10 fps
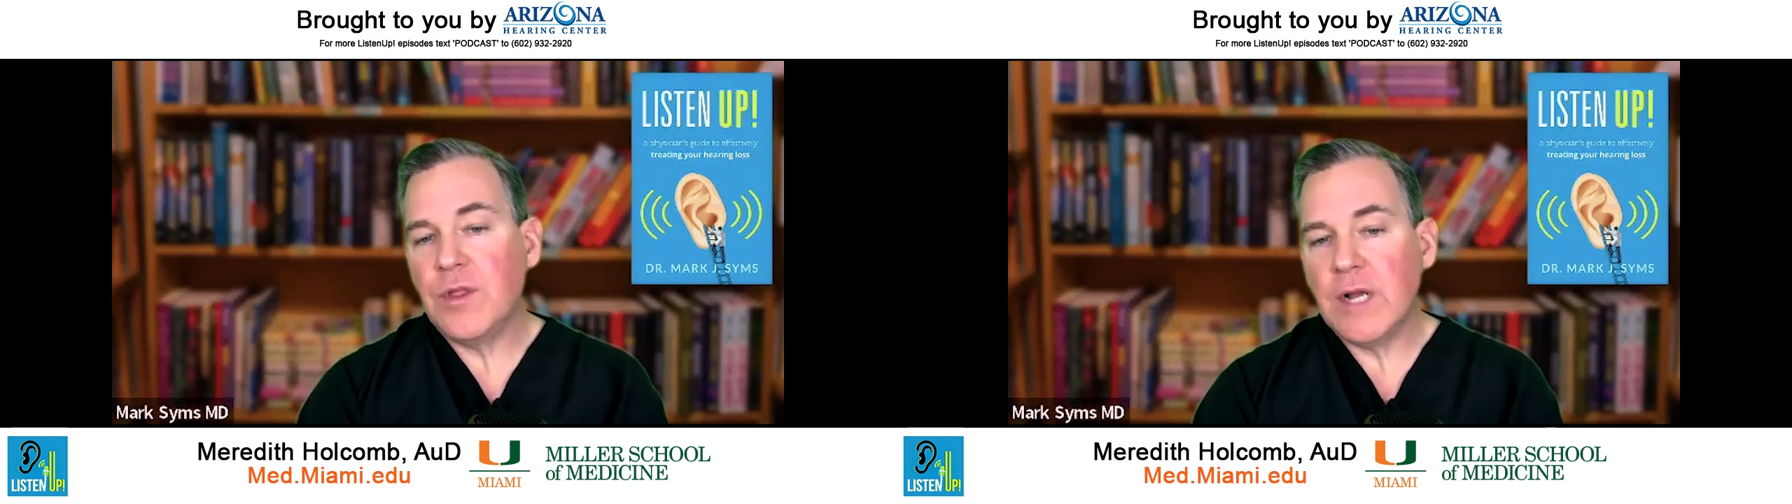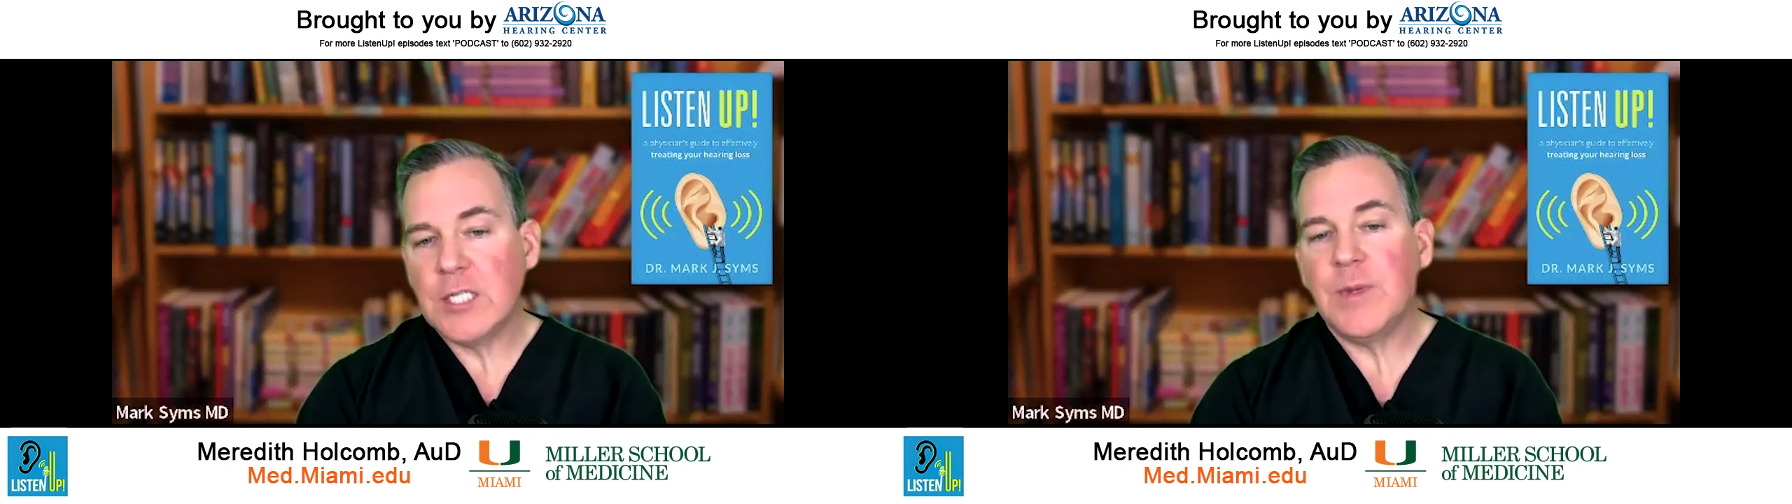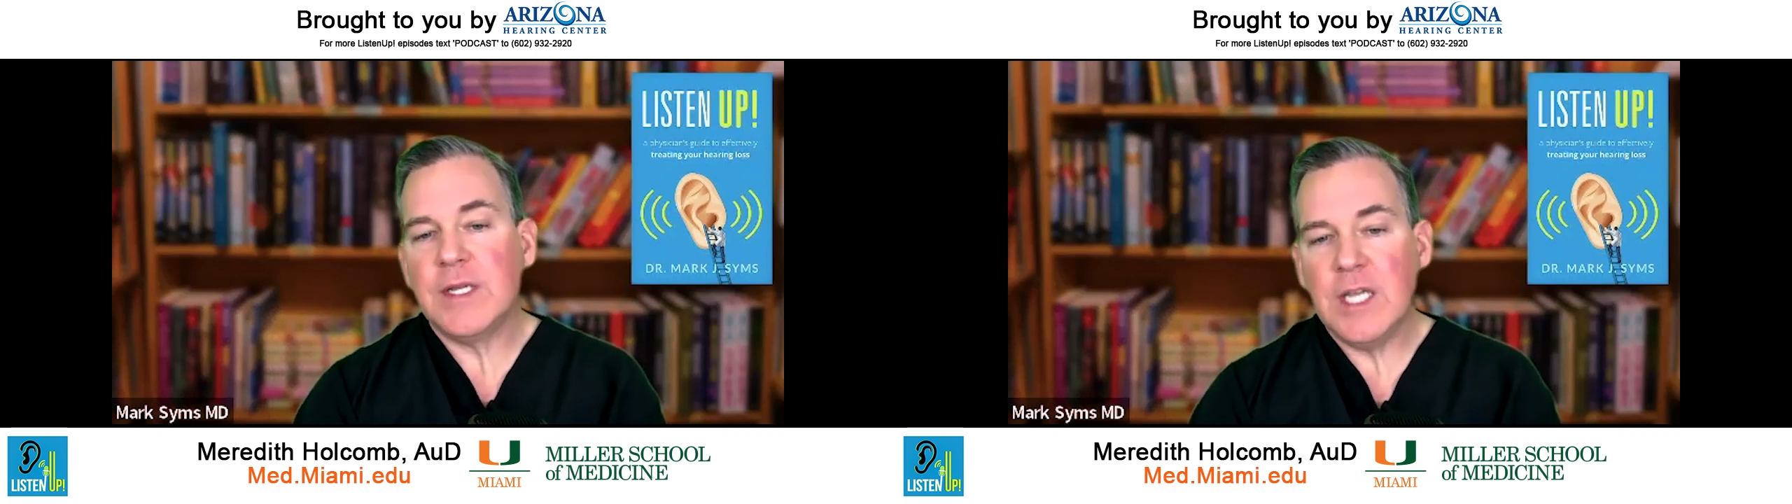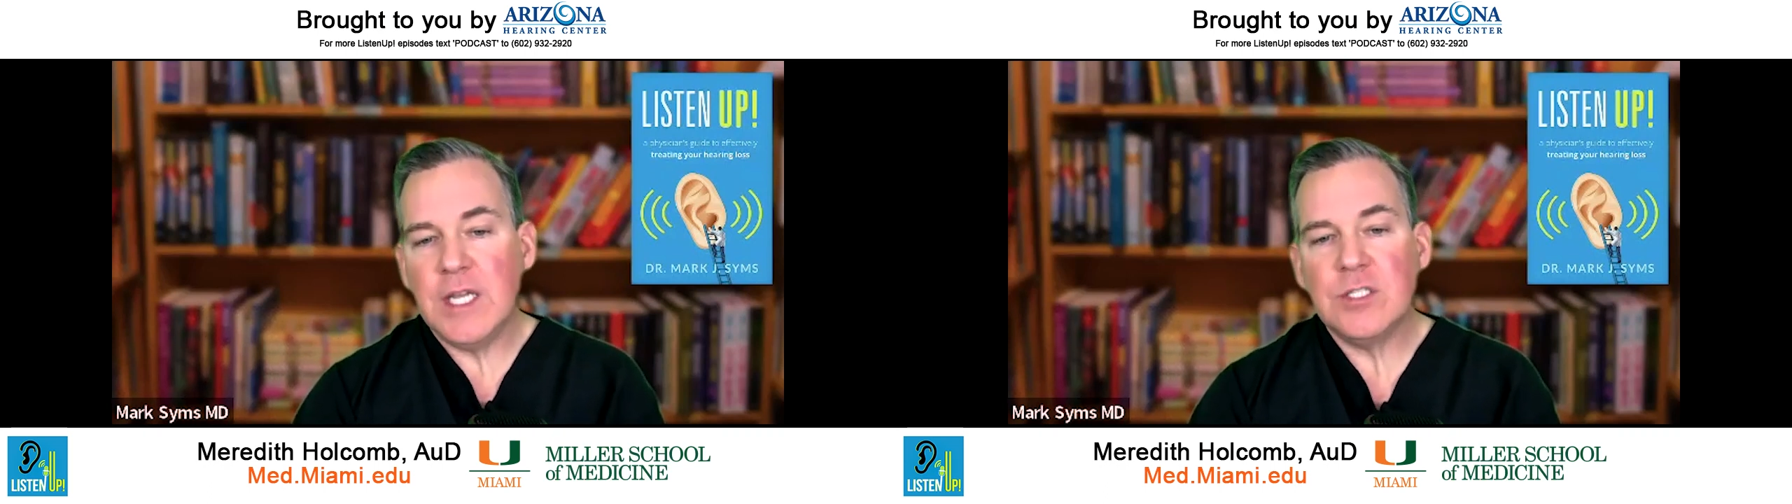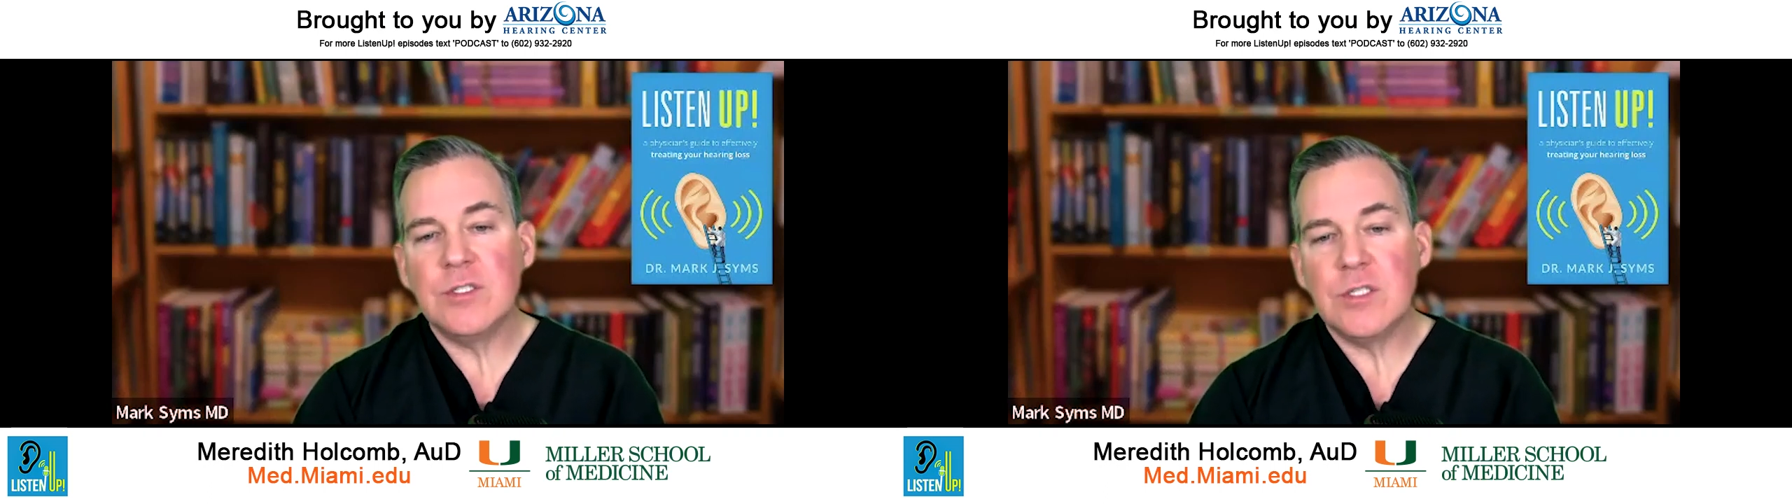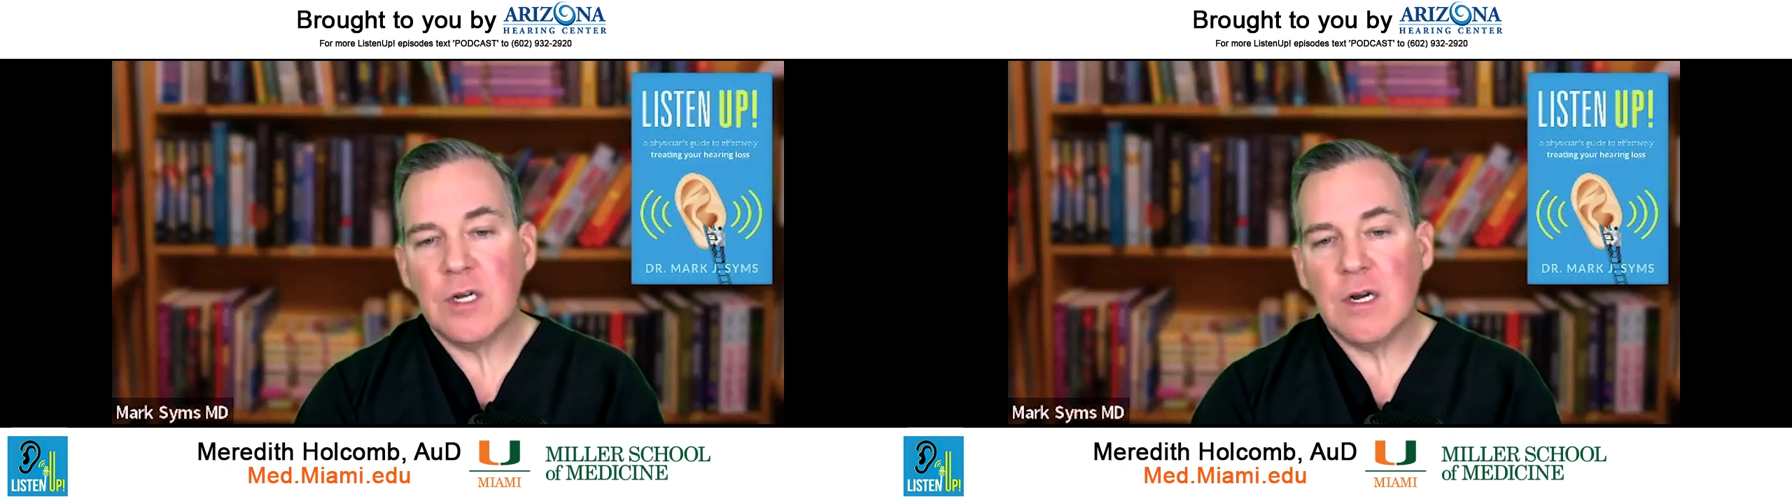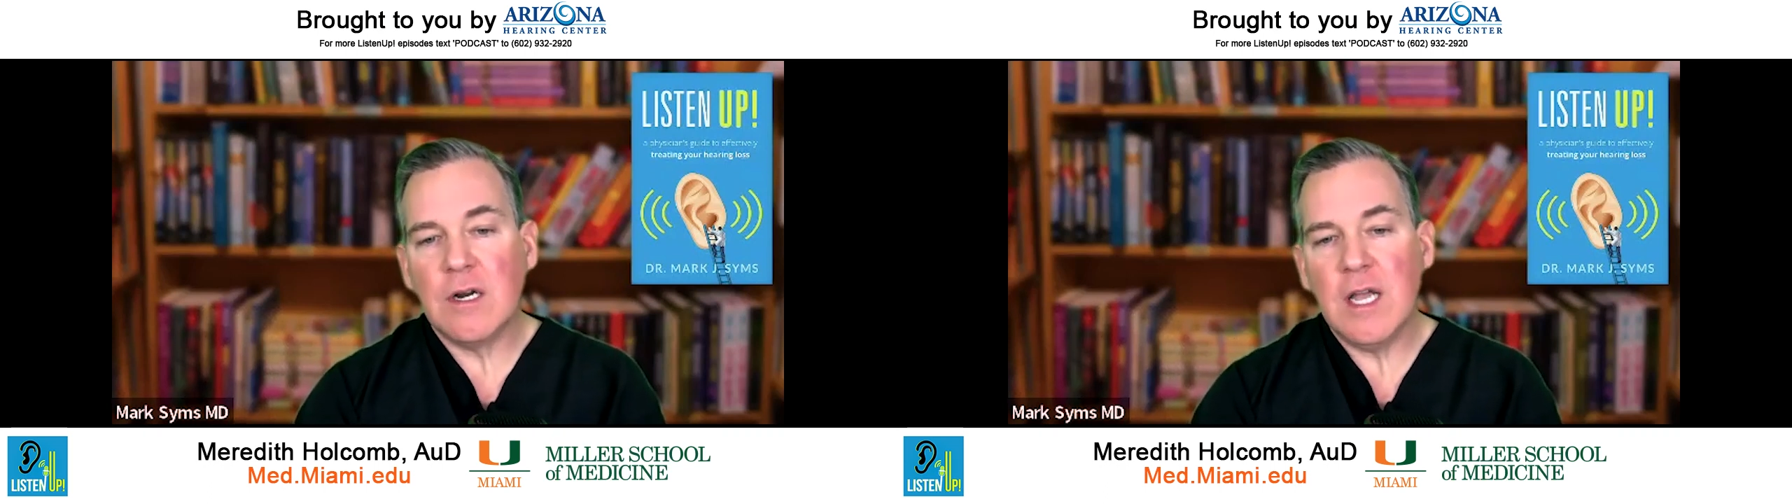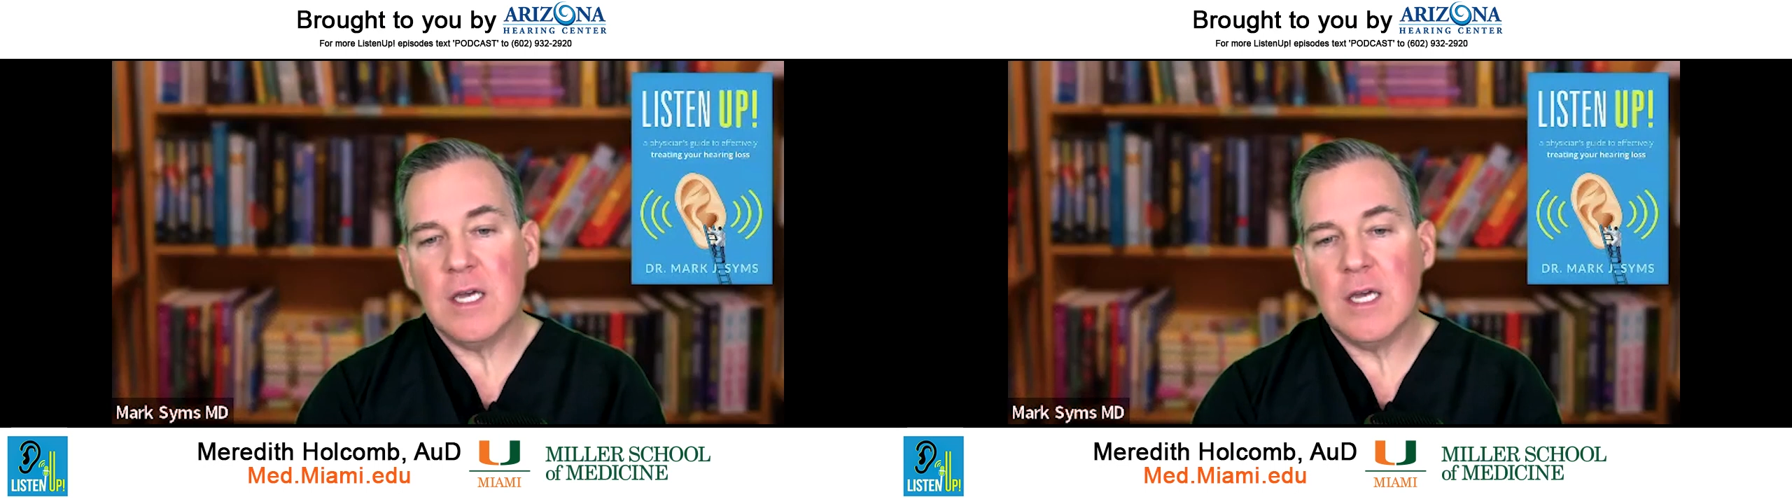their expectations are.